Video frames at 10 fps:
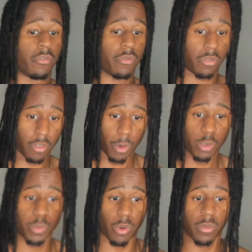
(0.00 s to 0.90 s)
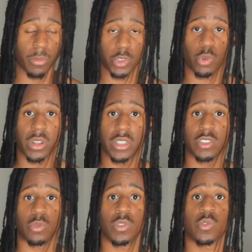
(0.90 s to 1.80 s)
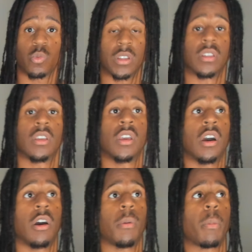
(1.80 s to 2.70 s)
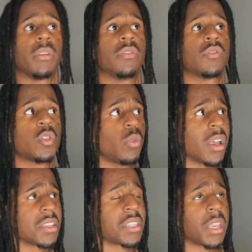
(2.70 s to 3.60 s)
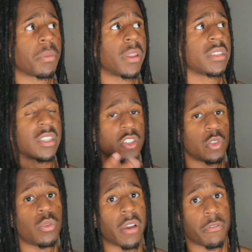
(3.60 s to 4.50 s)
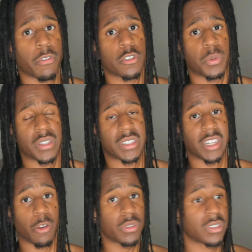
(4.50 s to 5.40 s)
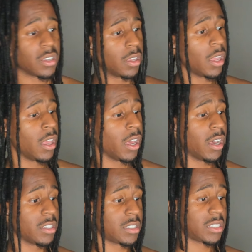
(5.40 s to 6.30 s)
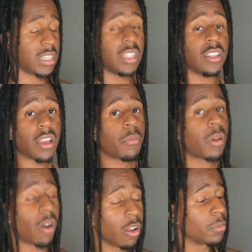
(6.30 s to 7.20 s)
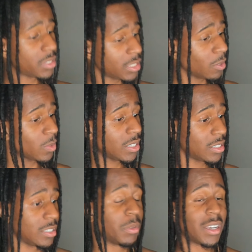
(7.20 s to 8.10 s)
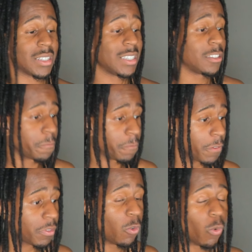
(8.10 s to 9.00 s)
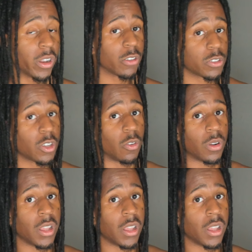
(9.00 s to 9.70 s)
for the most part, majority of his students won. I believe 2 got second place and 2 got first place. And there was a senior, I'm gonna call him a senior citizen, because he's 51 years old,